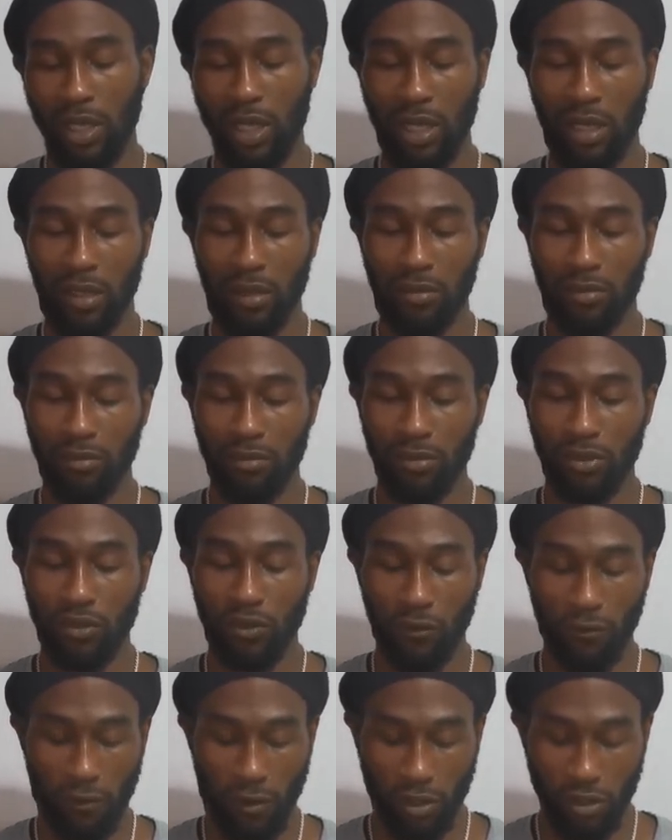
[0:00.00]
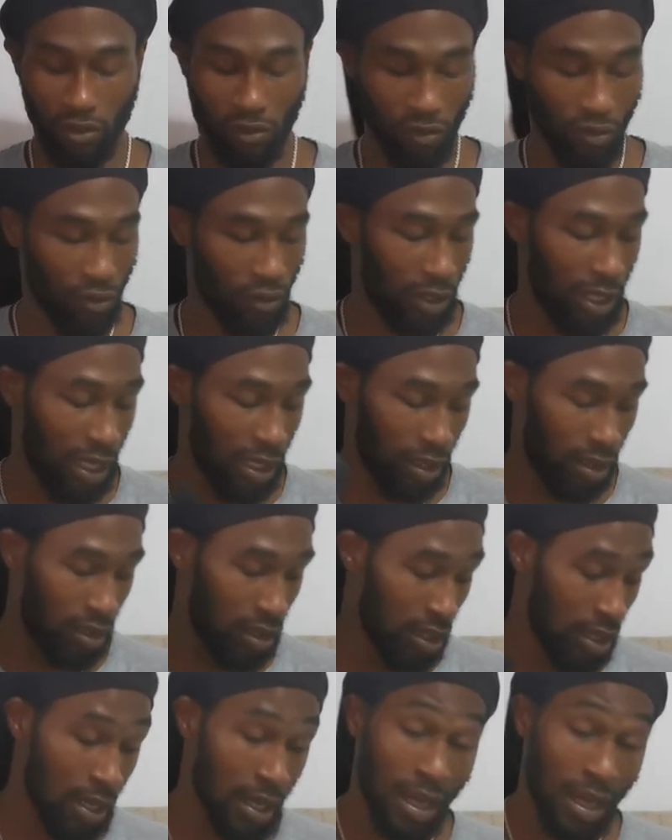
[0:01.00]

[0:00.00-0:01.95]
yeah, so far so good, and